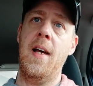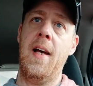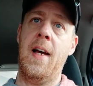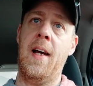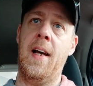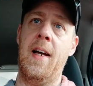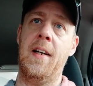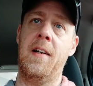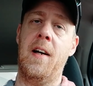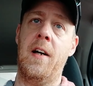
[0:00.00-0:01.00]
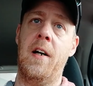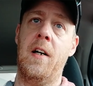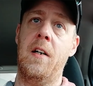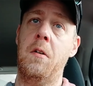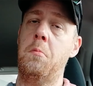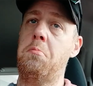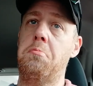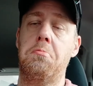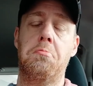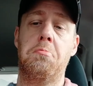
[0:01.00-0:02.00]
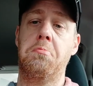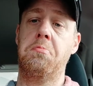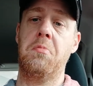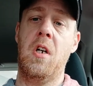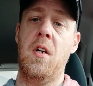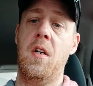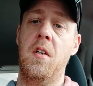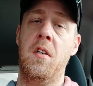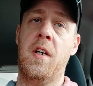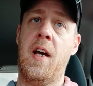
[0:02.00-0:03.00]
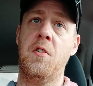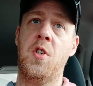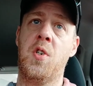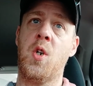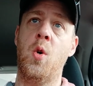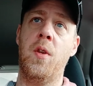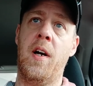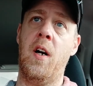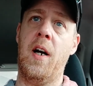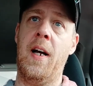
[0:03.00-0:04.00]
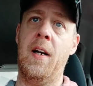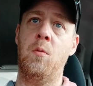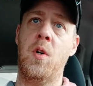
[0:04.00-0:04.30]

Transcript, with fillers: and uh, you can't just go there and